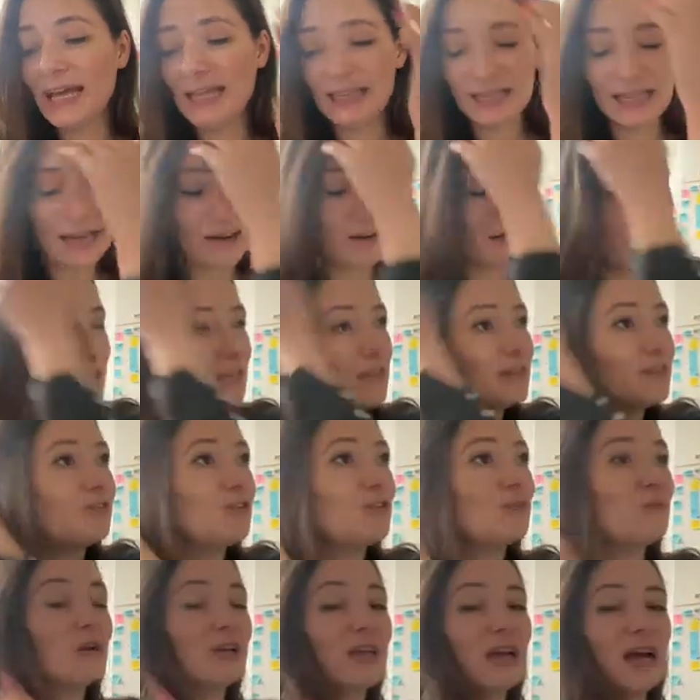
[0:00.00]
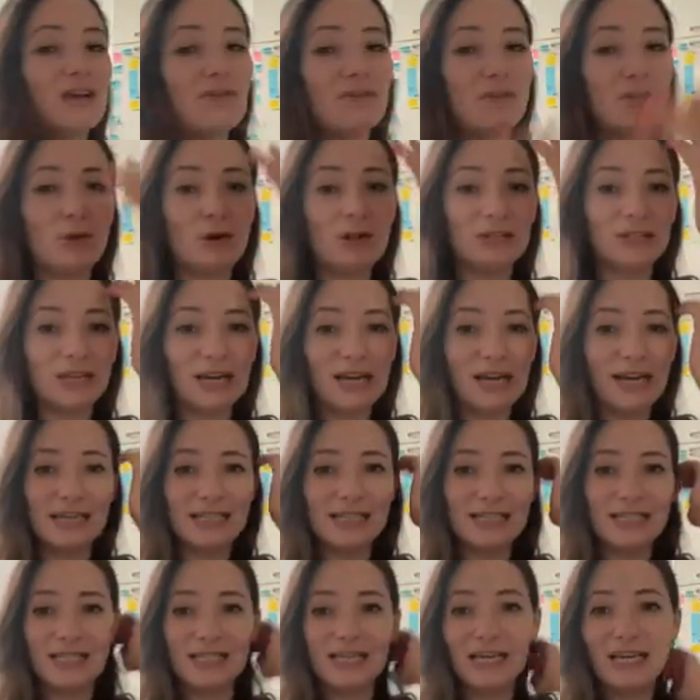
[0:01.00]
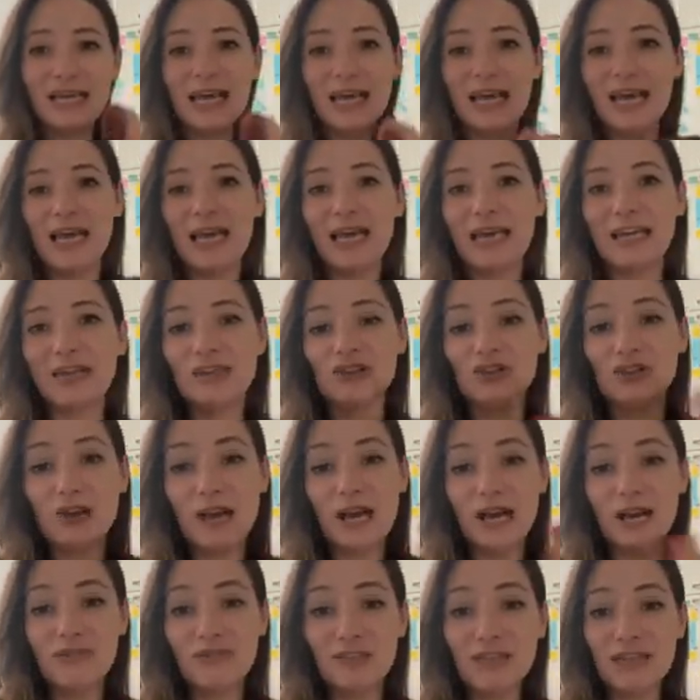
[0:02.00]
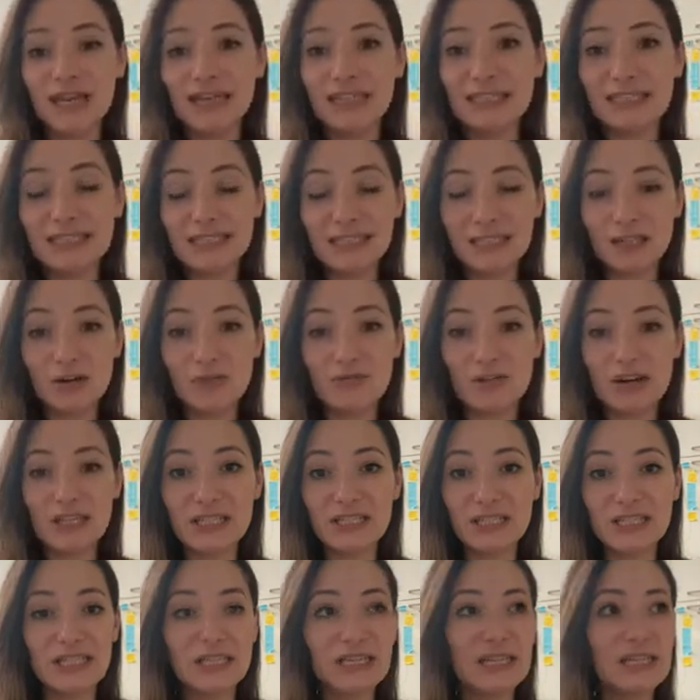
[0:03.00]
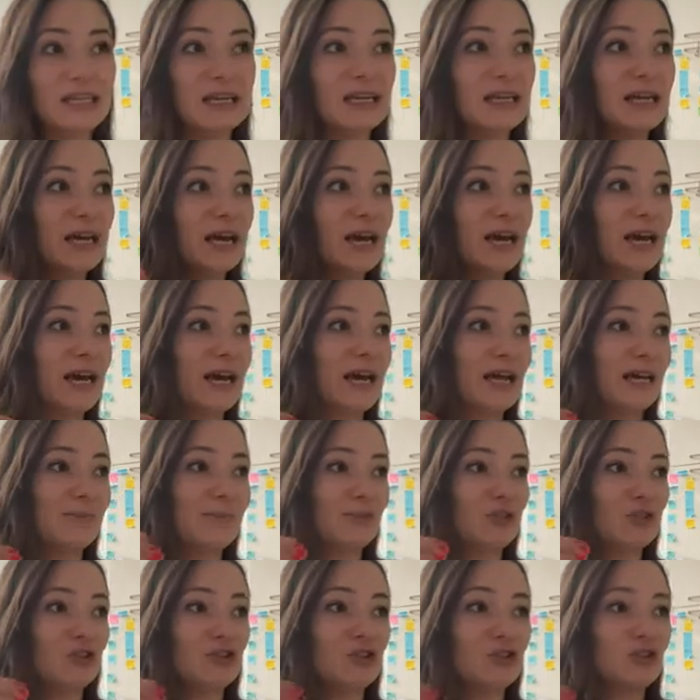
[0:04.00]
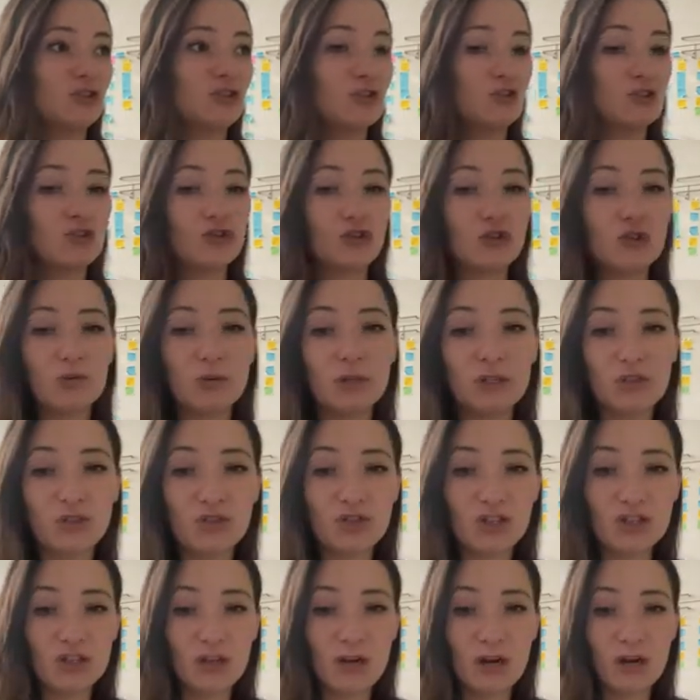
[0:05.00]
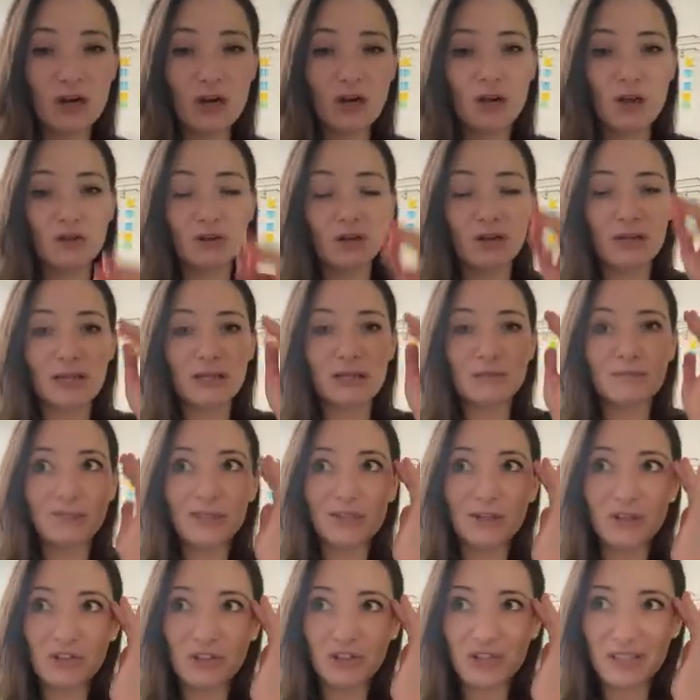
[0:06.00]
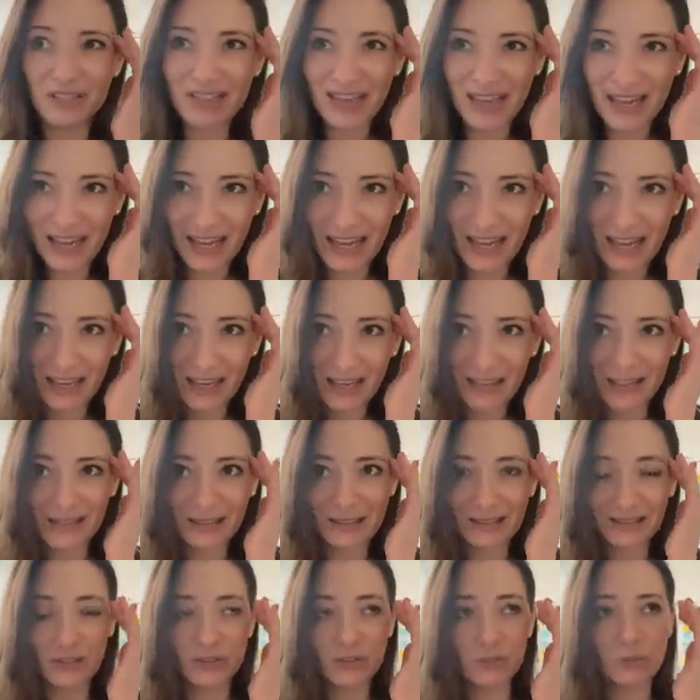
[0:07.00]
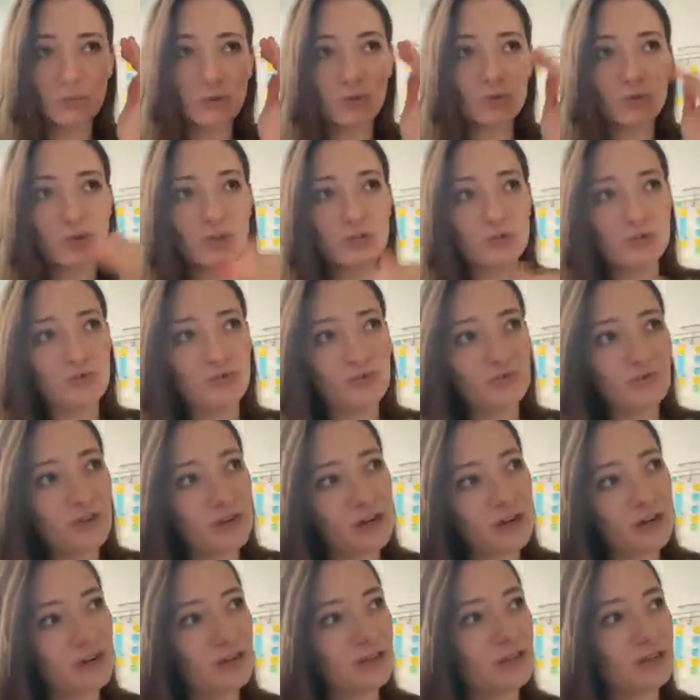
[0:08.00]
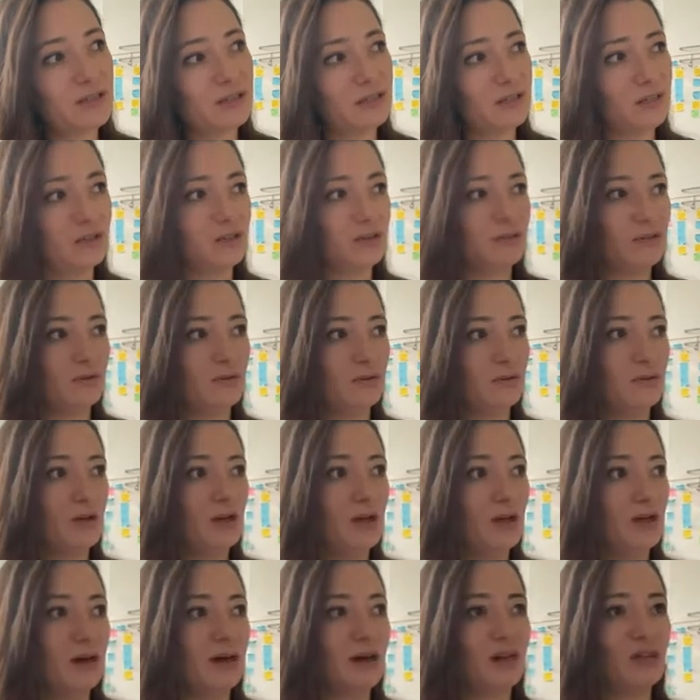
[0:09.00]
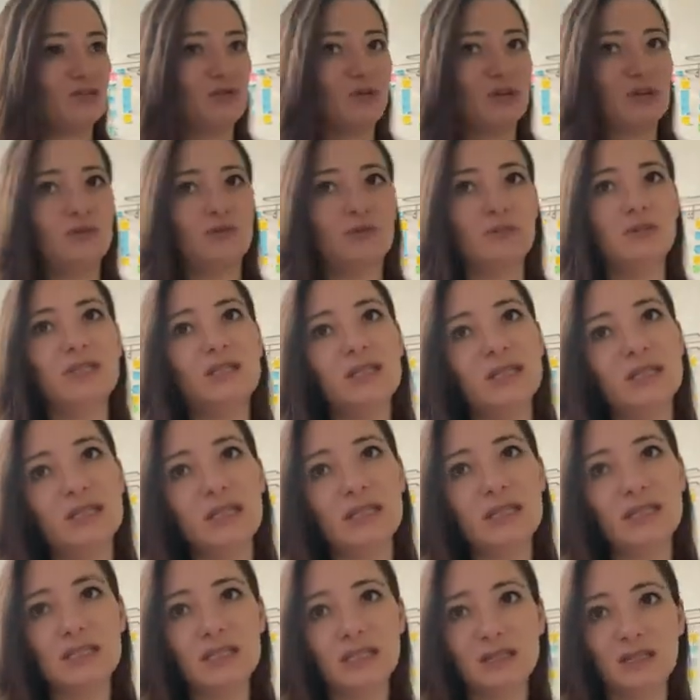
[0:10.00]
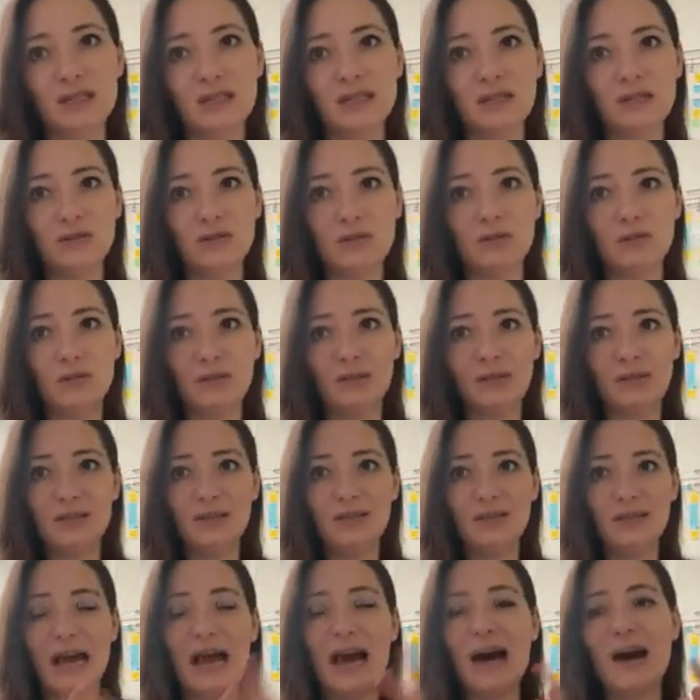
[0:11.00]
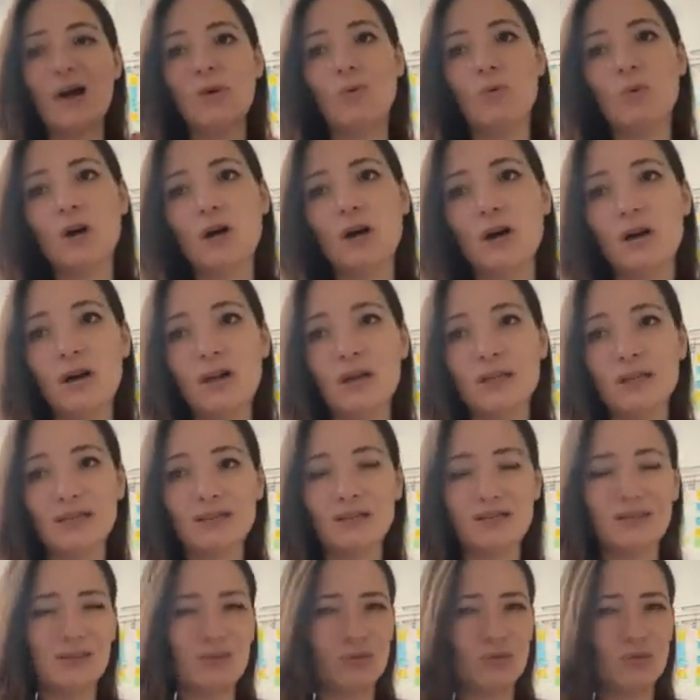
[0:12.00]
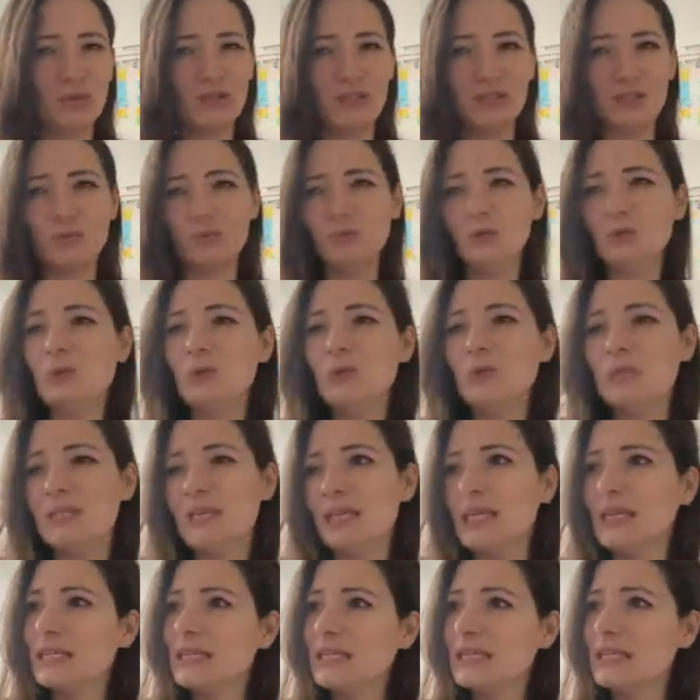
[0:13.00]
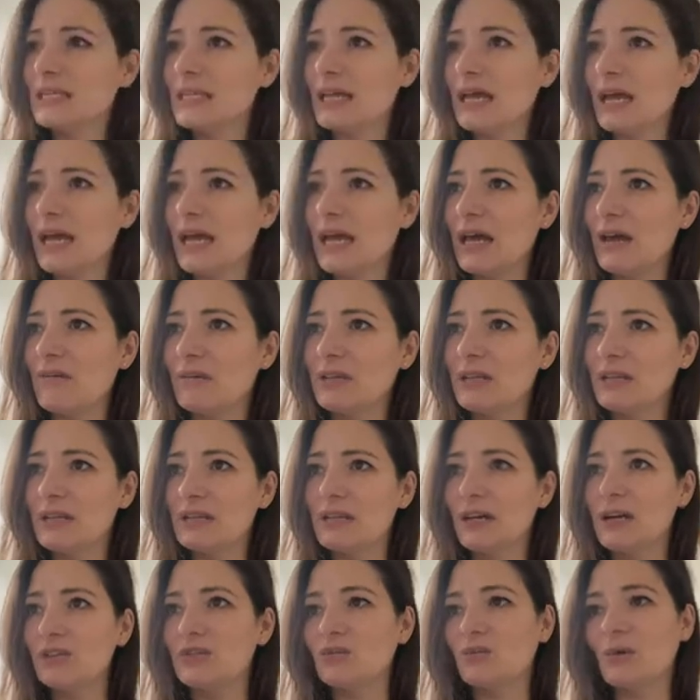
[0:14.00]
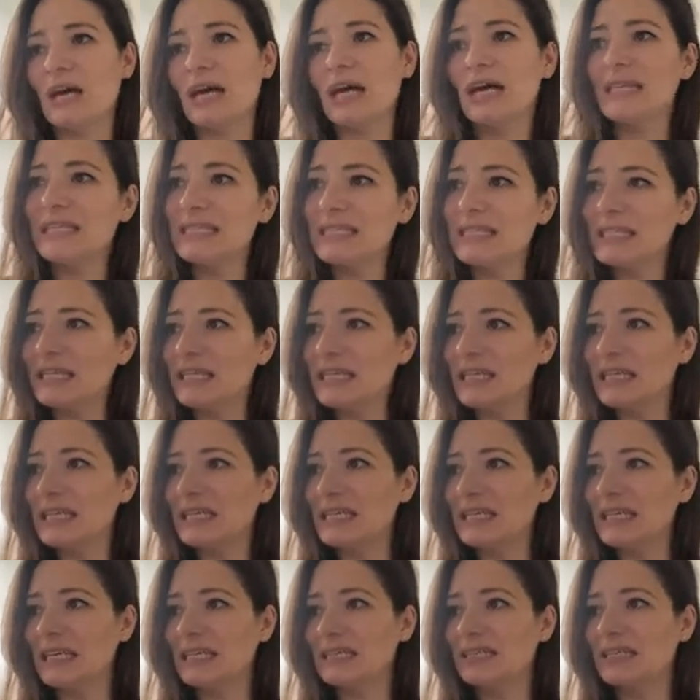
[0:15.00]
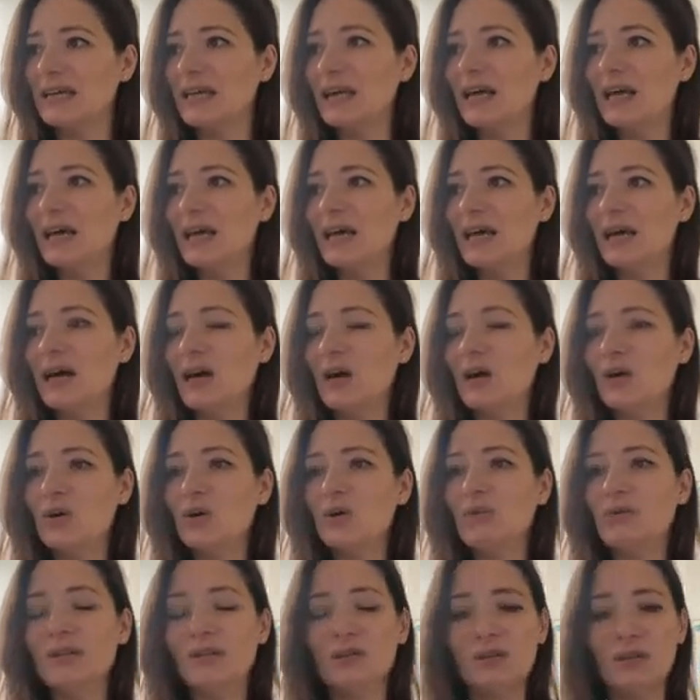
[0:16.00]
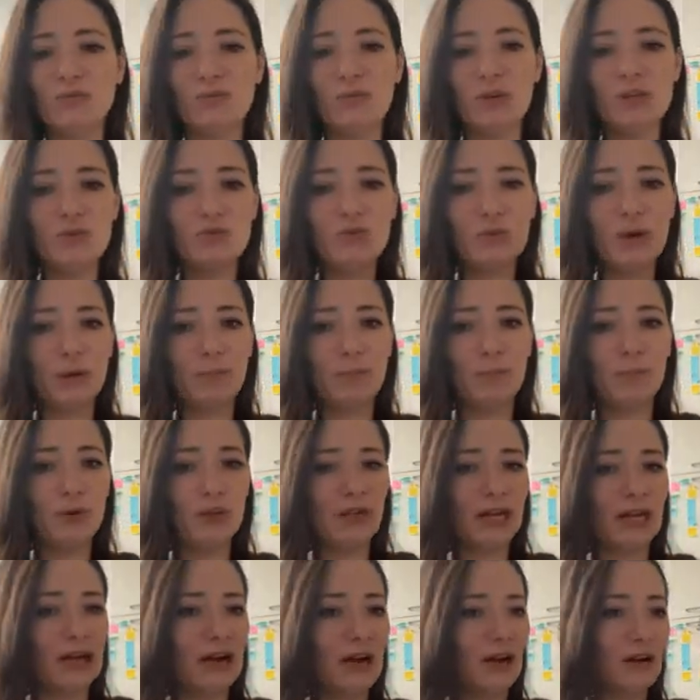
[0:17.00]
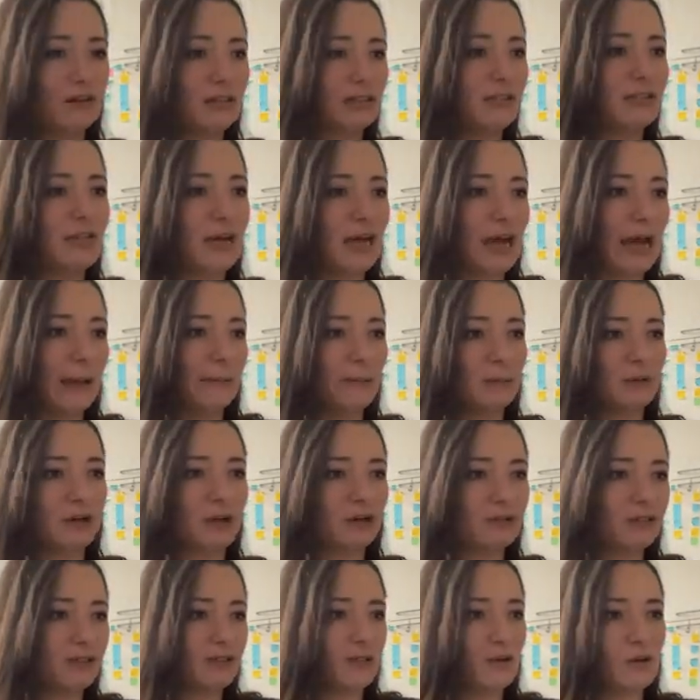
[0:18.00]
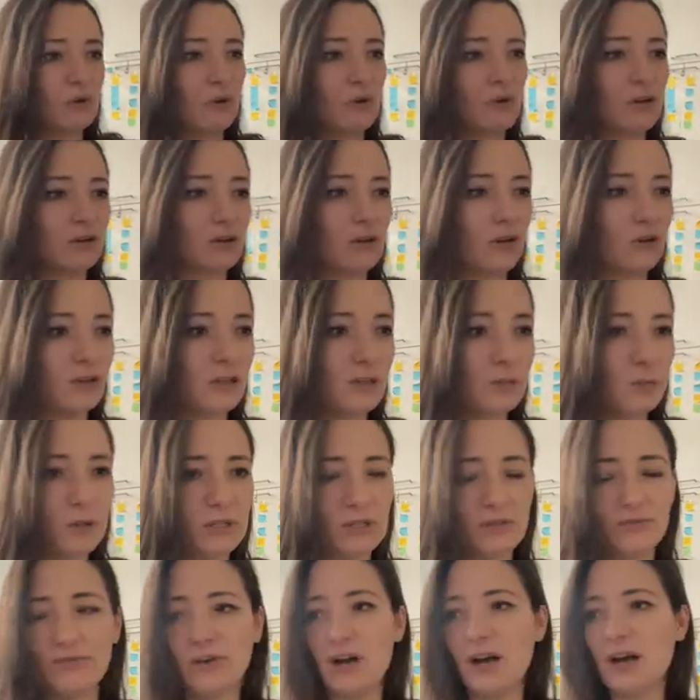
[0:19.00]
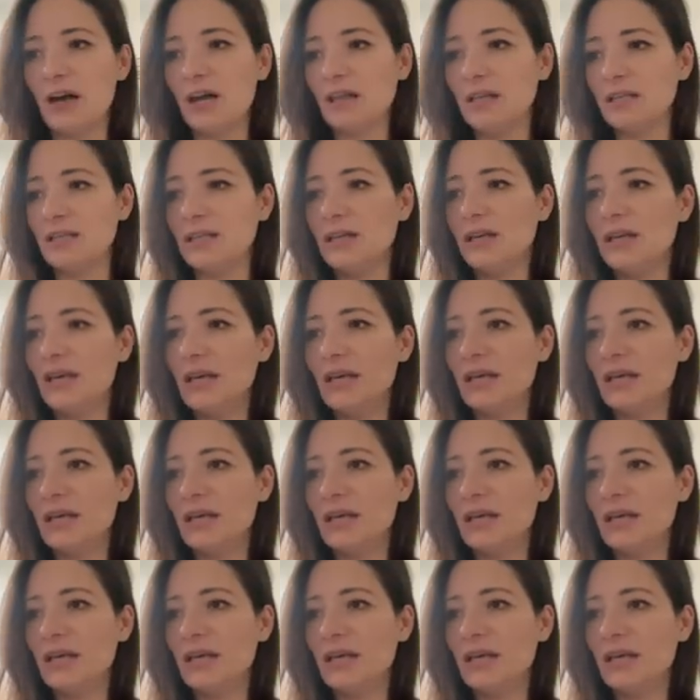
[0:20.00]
Now, if you want to have a podcast and you have an idea already, but you're just not sure where to start, you're like, oh my God, the tech, and what do I do first? And how do I do this? And then the artwork, and then do I need music in there? And then how do I edit it? And and where do I put, like, how does it happen? How does it go on Spotify?